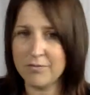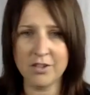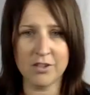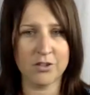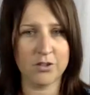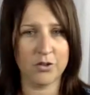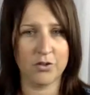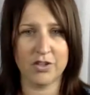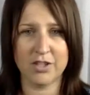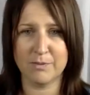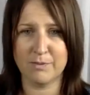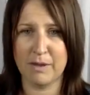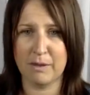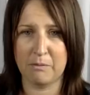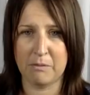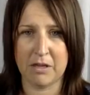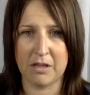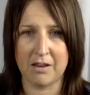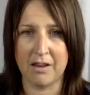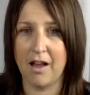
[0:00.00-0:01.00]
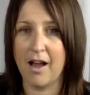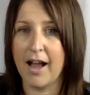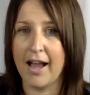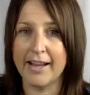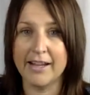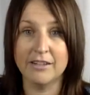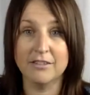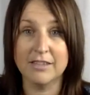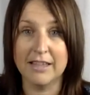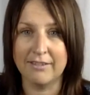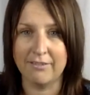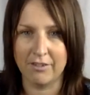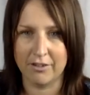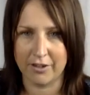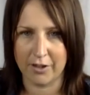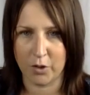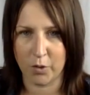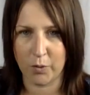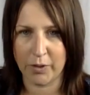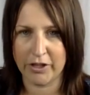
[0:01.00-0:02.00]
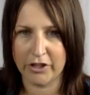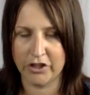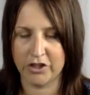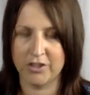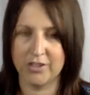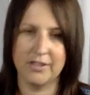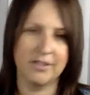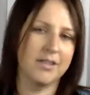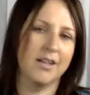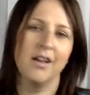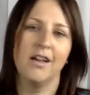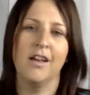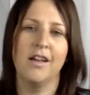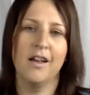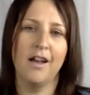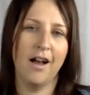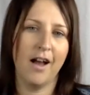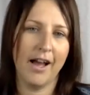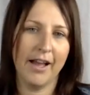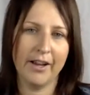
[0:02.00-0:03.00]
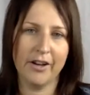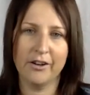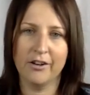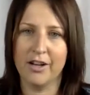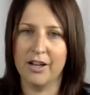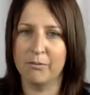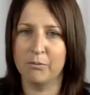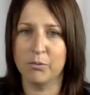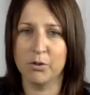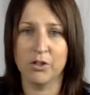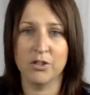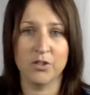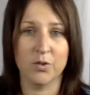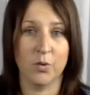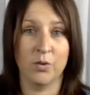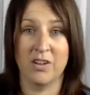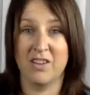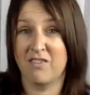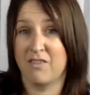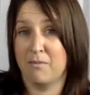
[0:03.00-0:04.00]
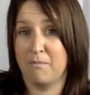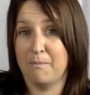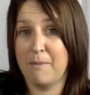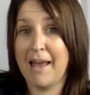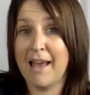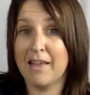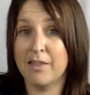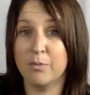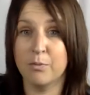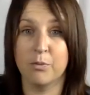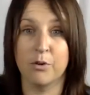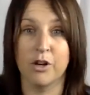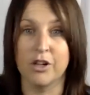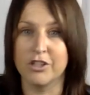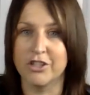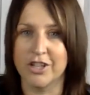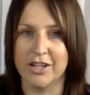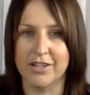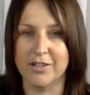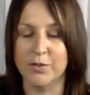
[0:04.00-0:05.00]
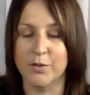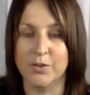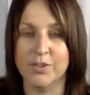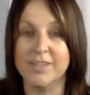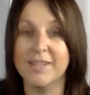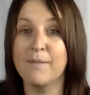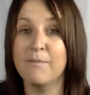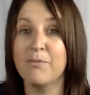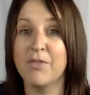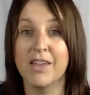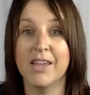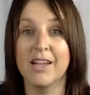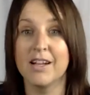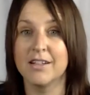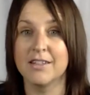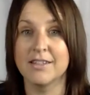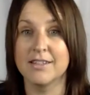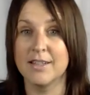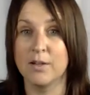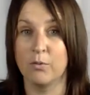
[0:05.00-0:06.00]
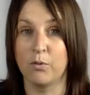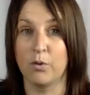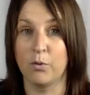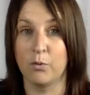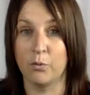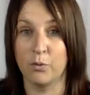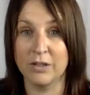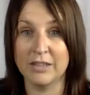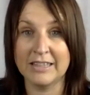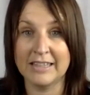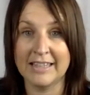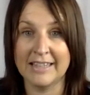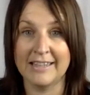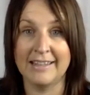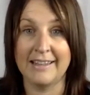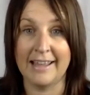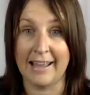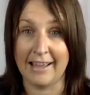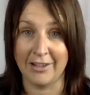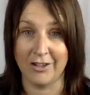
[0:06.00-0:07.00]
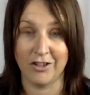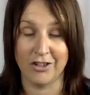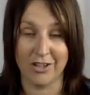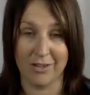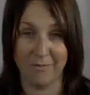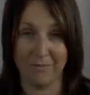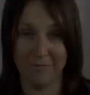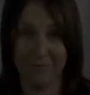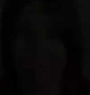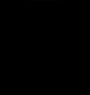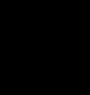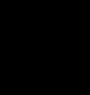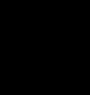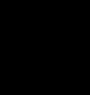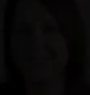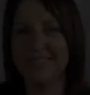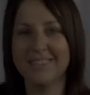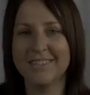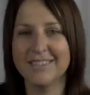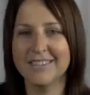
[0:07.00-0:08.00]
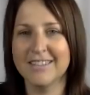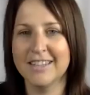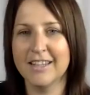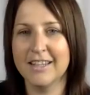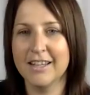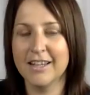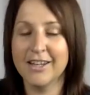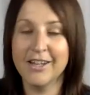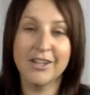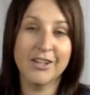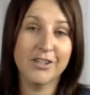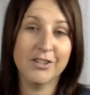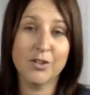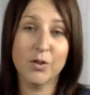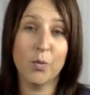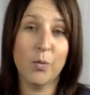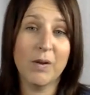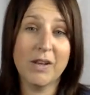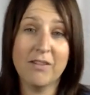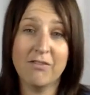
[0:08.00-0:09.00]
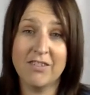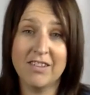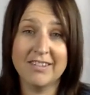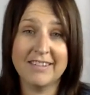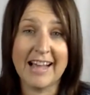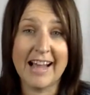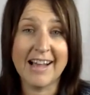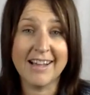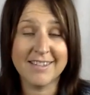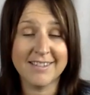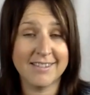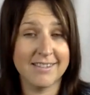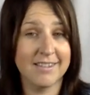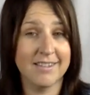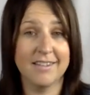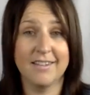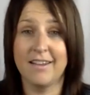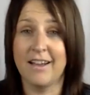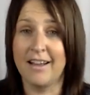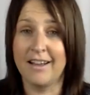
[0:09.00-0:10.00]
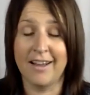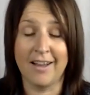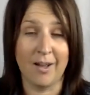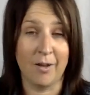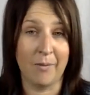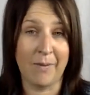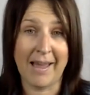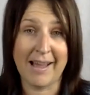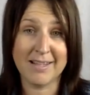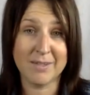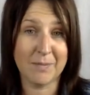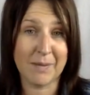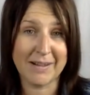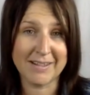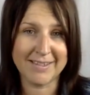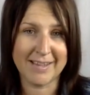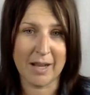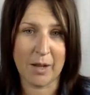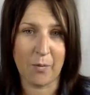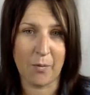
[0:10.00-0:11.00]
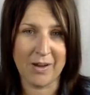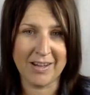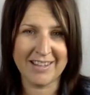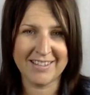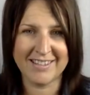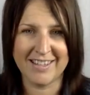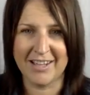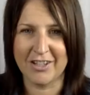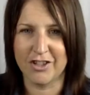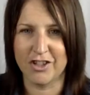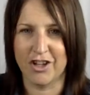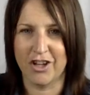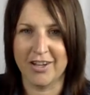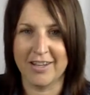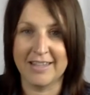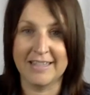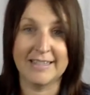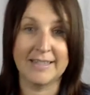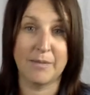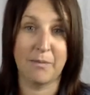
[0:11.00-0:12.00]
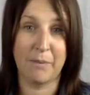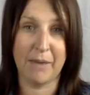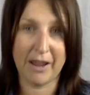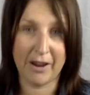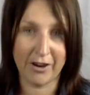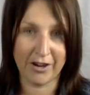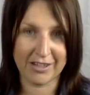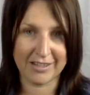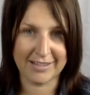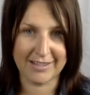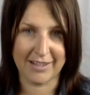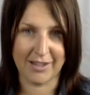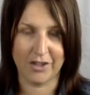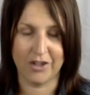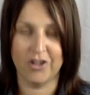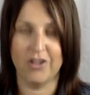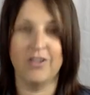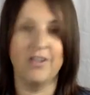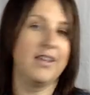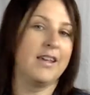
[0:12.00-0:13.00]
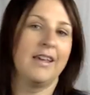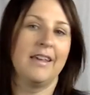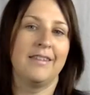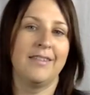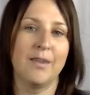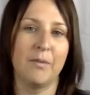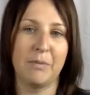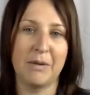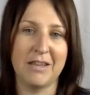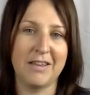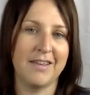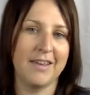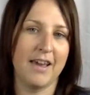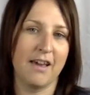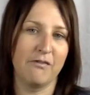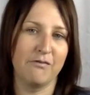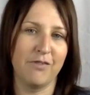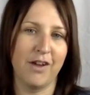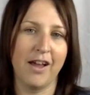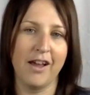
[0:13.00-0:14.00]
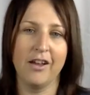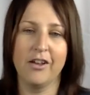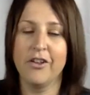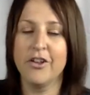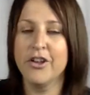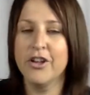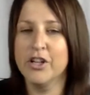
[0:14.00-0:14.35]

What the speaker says: So this might mean higher level equations, higher numbers, or even math projects, or something else that will really engage them. So one of the last aspects that I want to touch on is the parent section in the PDF file.